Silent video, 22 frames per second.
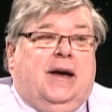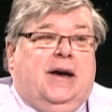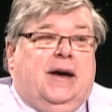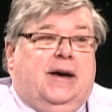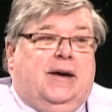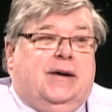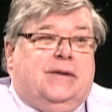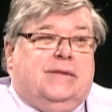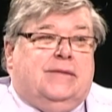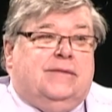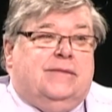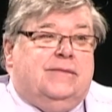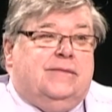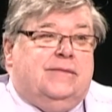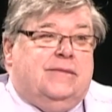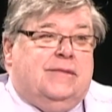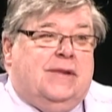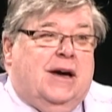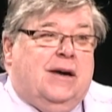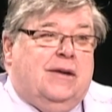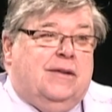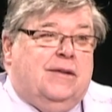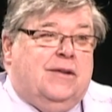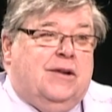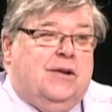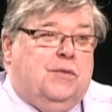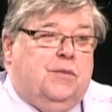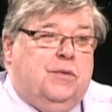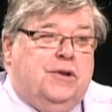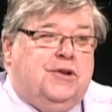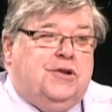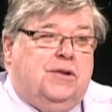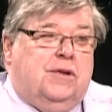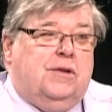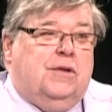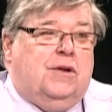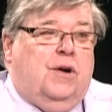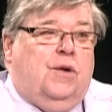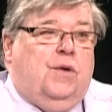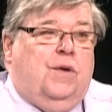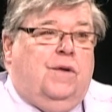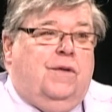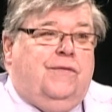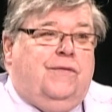the original
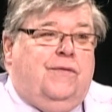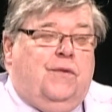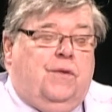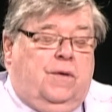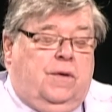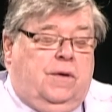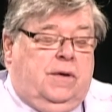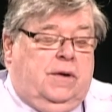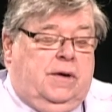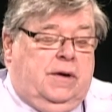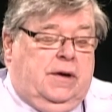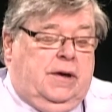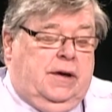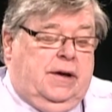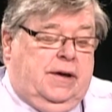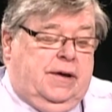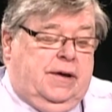goal for